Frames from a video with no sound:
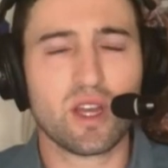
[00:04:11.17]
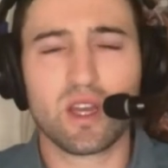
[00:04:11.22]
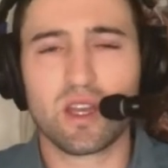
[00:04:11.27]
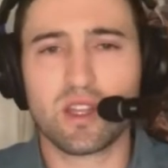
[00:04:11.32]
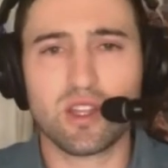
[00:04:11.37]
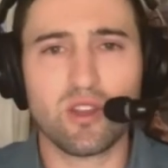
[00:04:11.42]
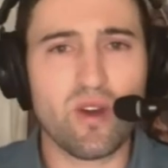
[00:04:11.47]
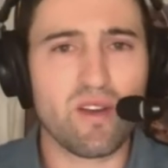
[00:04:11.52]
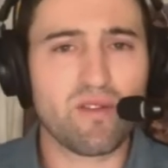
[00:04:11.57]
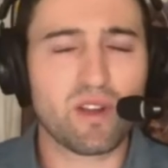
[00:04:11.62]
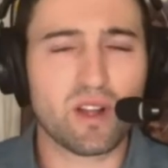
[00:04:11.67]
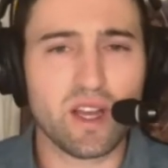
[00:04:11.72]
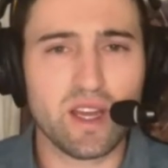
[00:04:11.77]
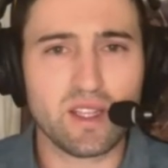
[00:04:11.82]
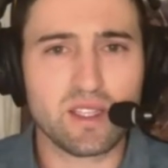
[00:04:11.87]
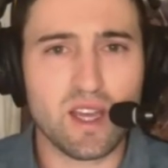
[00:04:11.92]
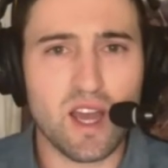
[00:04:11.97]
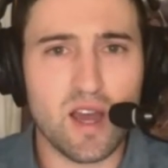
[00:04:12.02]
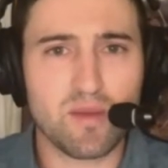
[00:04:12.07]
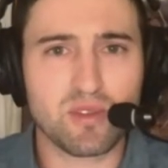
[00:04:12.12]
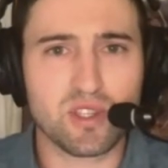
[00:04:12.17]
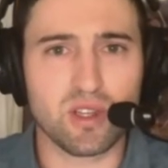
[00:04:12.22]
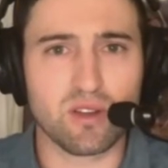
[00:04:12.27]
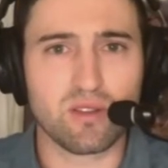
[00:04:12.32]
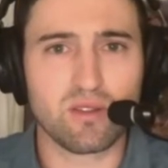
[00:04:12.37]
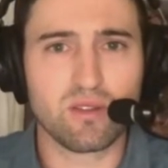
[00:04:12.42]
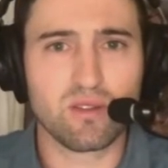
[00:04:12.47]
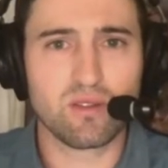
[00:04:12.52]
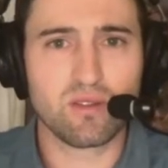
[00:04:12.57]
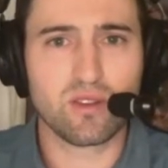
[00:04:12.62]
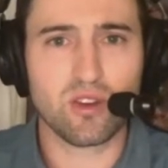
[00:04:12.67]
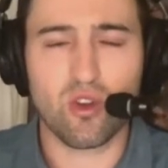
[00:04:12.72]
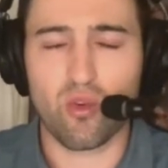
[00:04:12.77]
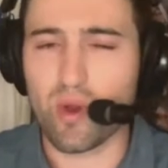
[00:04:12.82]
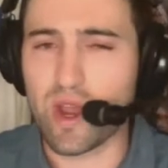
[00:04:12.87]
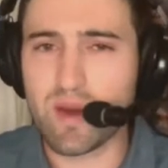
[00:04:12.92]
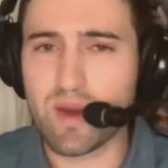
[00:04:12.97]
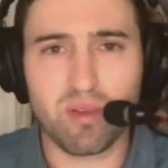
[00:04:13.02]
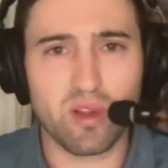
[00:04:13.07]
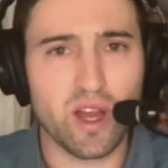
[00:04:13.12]
you have Klay Thompson,
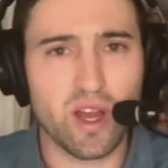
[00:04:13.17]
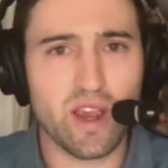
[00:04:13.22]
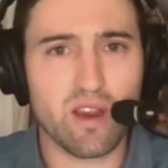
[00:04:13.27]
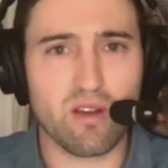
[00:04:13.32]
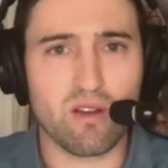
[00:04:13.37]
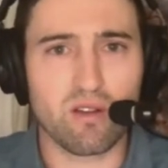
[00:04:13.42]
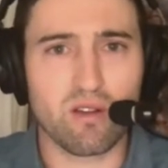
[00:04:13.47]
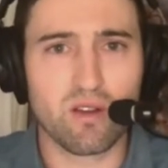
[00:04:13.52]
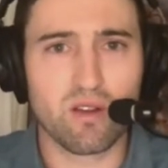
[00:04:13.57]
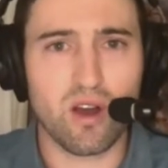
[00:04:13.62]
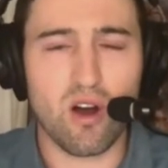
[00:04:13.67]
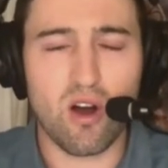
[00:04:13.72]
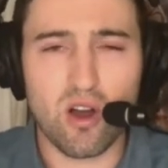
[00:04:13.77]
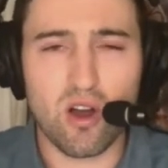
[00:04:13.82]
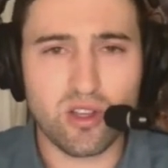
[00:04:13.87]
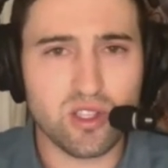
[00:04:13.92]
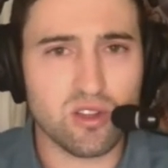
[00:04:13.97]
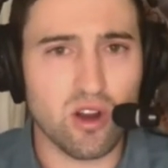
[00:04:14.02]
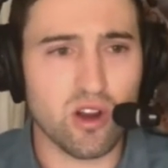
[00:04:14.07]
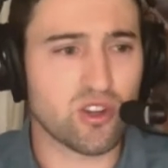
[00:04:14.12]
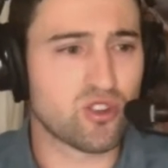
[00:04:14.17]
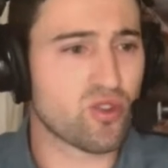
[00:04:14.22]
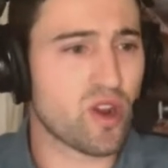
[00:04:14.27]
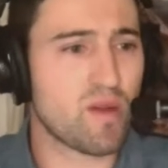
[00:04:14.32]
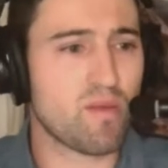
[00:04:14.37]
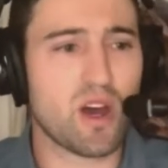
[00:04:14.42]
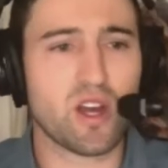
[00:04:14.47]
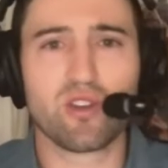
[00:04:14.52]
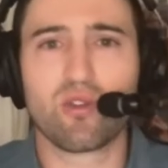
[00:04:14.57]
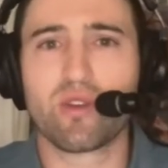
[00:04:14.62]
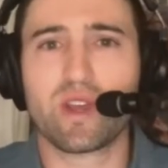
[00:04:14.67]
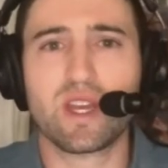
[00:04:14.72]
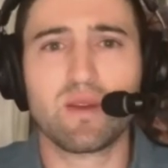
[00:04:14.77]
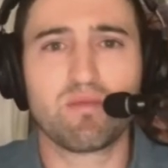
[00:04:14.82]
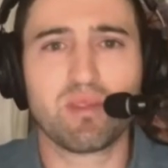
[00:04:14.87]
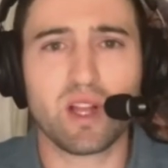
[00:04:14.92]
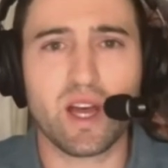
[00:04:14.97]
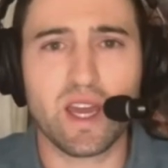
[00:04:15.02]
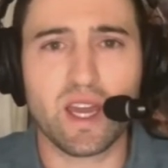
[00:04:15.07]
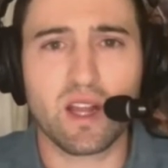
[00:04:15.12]
great player, all-star, Draymond Green
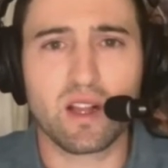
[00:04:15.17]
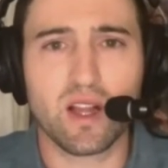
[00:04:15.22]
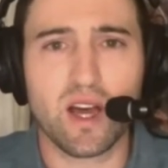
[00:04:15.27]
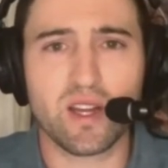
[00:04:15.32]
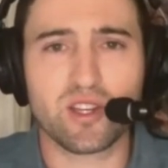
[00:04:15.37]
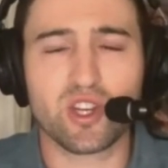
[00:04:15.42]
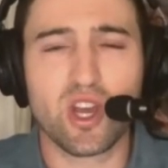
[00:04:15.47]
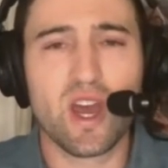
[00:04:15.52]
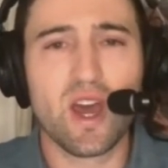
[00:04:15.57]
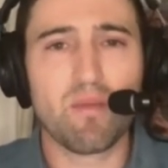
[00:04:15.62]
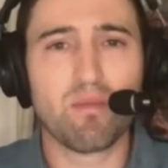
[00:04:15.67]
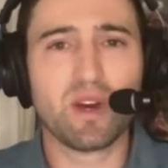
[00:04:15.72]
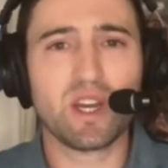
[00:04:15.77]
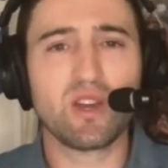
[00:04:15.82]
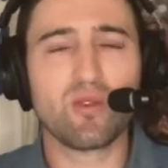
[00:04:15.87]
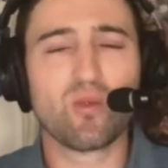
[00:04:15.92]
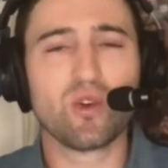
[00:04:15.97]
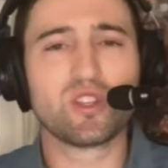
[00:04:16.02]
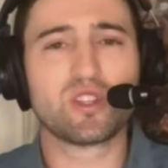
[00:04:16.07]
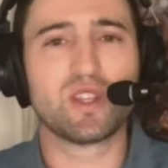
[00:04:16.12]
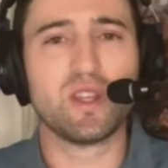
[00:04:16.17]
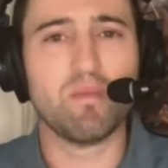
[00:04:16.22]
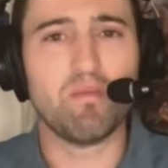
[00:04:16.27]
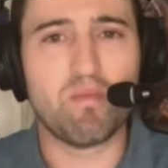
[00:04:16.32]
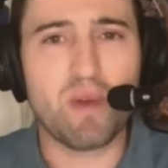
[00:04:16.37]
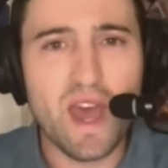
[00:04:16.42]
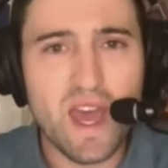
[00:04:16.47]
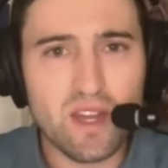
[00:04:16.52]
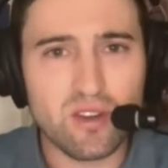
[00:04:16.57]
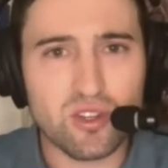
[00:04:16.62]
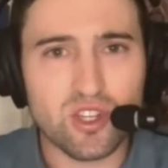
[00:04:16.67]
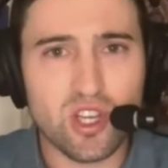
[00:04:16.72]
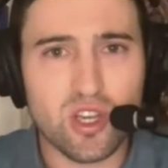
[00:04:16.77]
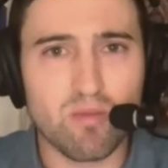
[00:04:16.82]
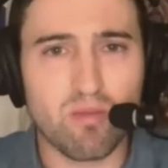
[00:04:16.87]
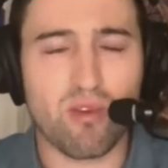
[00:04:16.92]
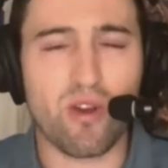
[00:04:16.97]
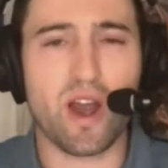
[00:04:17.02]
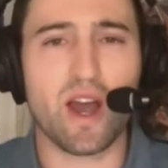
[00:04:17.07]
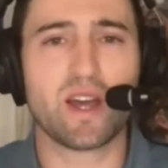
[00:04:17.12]
playing clutch. But it was the bench
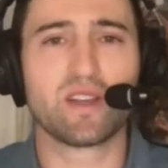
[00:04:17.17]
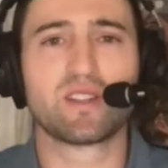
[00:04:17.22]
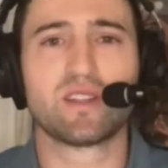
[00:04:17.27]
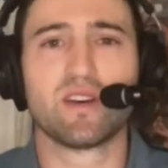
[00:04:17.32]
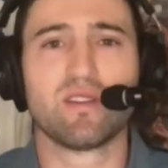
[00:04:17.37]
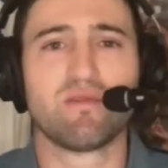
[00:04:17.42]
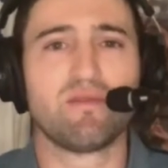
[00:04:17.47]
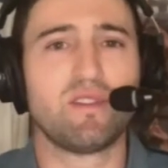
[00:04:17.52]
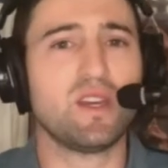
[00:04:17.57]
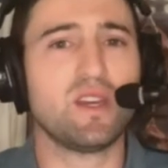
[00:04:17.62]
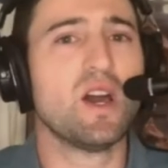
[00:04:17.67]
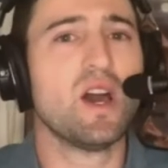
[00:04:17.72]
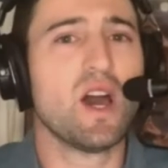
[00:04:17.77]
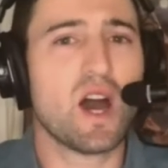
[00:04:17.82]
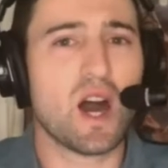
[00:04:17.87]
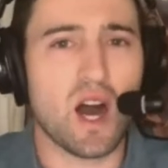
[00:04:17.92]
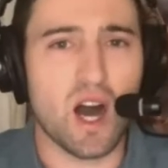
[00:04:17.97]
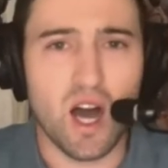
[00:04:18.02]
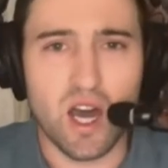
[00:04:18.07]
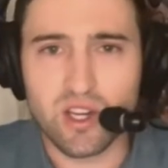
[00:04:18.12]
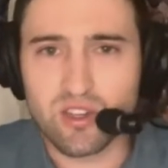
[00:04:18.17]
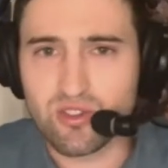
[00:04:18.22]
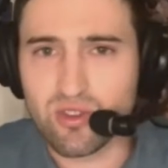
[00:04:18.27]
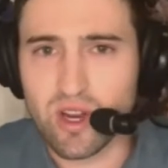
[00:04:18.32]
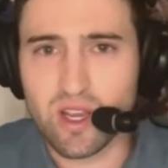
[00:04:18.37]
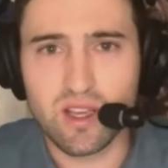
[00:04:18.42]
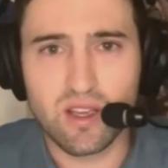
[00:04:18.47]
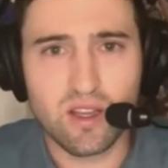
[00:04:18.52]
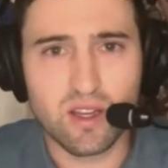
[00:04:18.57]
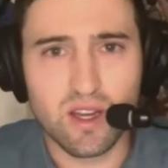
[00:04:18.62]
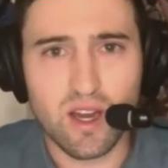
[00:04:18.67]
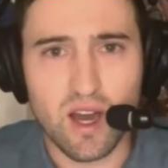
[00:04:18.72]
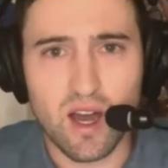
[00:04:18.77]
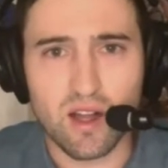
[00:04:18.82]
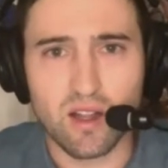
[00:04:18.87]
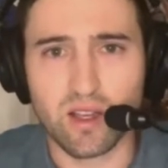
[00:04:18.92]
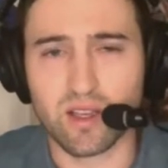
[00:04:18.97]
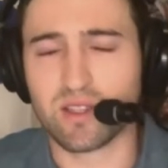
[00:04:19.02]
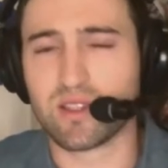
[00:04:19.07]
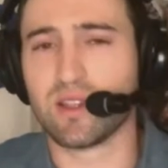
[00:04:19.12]
comprised of the Andre
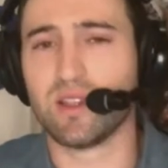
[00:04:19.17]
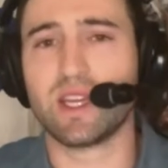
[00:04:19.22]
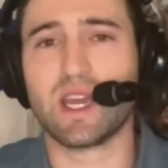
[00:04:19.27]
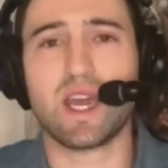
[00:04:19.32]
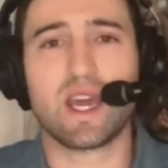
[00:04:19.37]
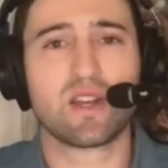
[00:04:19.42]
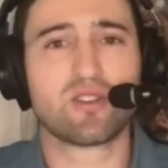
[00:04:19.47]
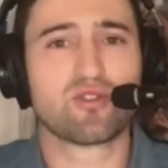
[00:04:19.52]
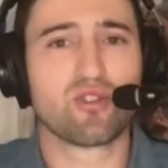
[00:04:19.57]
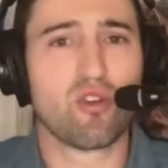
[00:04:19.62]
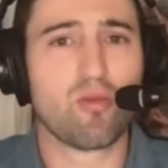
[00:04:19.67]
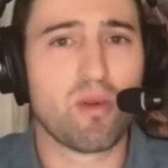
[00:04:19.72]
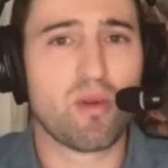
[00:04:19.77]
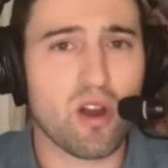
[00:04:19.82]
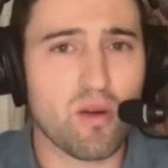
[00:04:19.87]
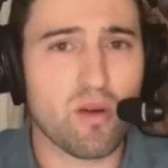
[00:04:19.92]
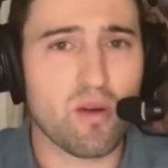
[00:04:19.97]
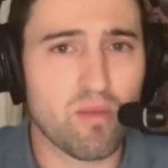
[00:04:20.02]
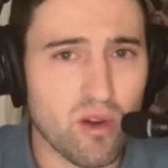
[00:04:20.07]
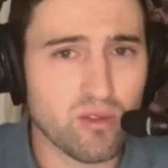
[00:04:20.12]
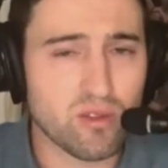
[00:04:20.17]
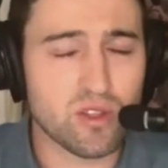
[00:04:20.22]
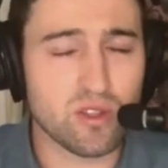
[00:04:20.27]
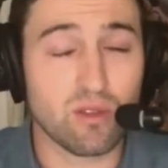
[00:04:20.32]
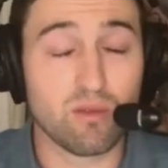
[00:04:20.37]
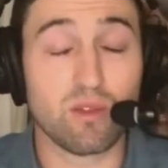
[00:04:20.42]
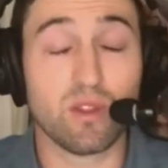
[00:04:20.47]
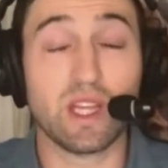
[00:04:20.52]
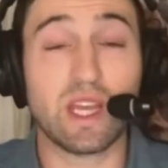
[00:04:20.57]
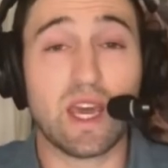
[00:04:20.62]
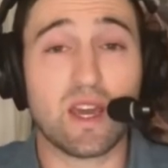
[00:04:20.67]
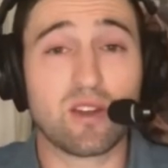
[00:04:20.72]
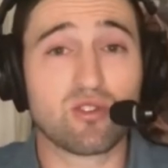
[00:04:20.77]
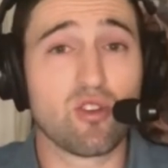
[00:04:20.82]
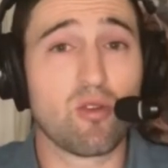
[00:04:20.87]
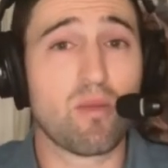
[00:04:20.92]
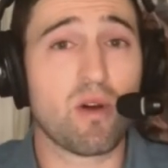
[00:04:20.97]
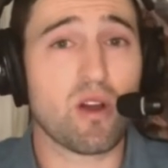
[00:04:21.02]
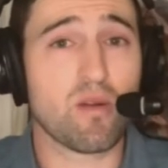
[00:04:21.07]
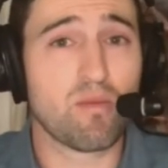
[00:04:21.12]
Iguodalas, Leandro
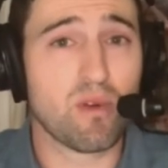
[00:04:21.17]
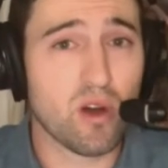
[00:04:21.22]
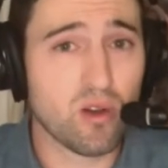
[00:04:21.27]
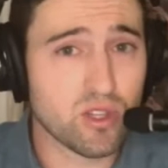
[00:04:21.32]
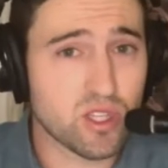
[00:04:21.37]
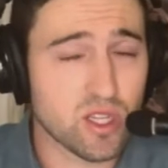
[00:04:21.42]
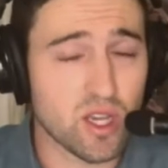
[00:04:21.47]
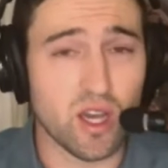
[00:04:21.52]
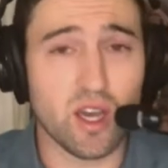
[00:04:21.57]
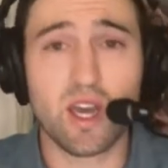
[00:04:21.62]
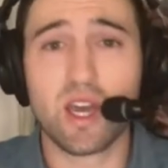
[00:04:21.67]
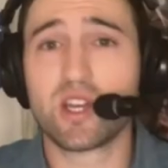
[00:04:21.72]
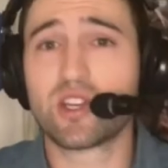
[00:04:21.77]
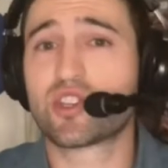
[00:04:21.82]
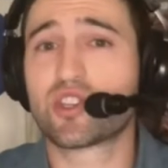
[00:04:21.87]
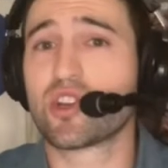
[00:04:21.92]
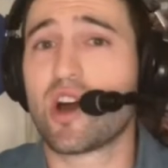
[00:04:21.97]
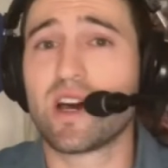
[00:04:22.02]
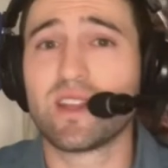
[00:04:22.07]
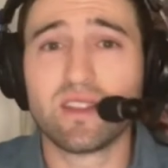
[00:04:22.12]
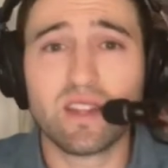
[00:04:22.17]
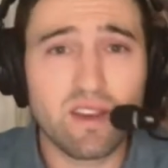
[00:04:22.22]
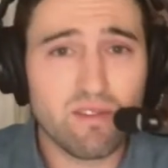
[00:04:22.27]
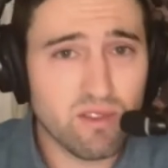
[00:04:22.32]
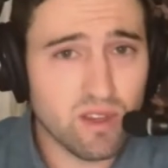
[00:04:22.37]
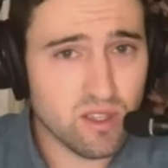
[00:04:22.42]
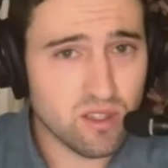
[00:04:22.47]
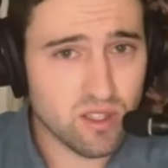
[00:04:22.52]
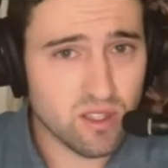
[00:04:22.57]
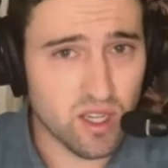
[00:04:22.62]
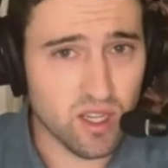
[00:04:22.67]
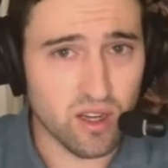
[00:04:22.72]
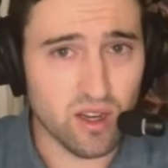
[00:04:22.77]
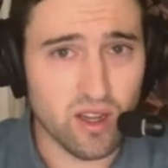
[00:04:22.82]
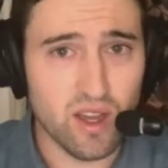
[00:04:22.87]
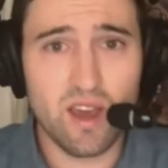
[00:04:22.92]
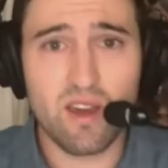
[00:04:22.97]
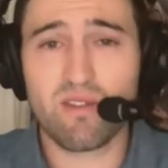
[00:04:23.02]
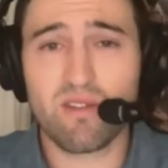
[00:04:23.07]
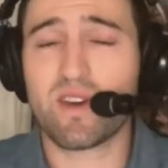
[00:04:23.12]
Barbosa, Sean Livingston,
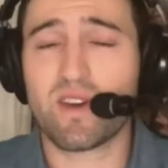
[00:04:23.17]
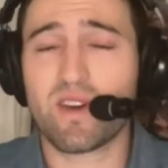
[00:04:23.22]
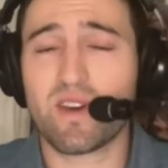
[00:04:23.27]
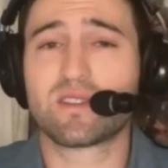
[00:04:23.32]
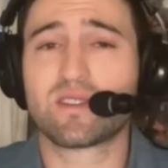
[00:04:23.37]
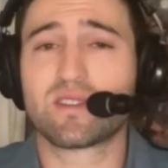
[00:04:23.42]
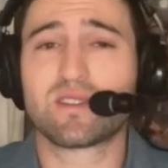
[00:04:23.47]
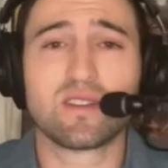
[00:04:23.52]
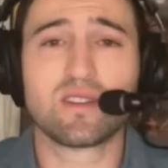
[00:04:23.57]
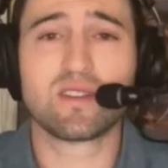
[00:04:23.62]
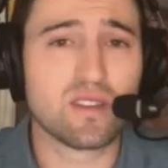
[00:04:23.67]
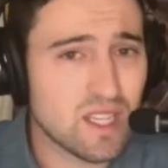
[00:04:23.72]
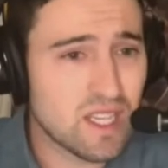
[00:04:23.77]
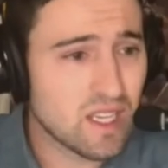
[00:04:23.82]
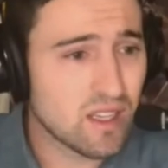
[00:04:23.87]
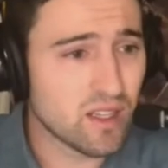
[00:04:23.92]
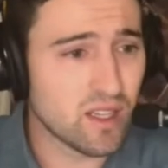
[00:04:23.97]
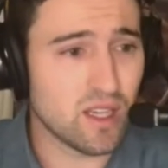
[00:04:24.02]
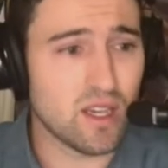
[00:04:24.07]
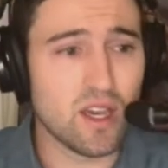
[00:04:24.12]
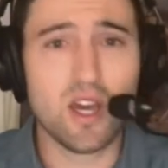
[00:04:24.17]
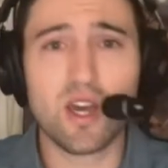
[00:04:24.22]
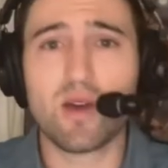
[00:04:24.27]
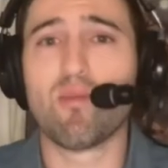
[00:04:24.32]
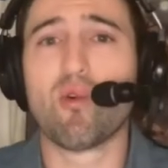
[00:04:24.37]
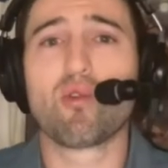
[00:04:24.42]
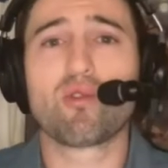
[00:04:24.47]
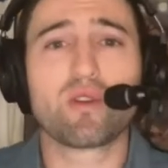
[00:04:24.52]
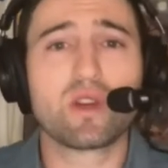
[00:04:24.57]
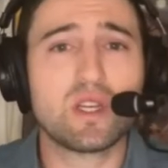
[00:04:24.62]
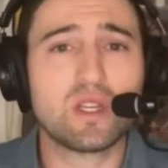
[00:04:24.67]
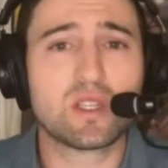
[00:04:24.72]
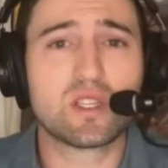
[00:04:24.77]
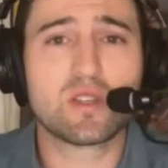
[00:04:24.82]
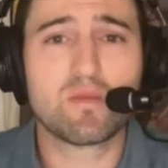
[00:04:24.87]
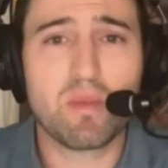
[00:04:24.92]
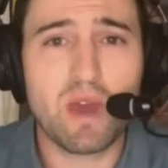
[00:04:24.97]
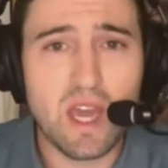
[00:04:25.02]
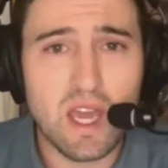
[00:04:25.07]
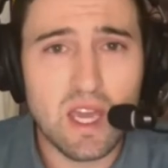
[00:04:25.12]
Festus Ezeli, Maurice
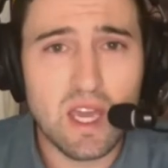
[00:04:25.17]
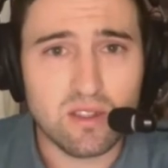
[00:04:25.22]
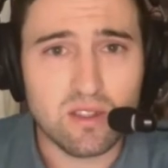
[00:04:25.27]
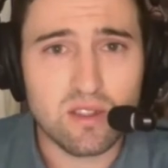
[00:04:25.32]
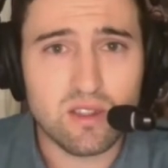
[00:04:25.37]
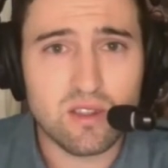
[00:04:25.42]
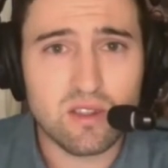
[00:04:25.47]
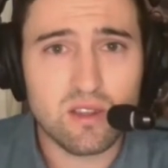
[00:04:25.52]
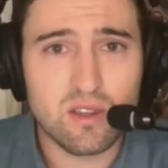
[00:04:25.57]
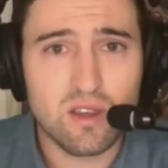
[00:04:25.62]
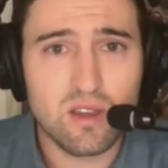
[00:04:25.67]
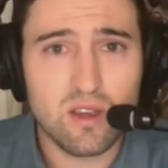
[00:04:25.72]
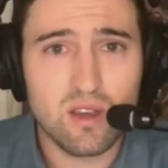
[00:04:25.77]
Spates,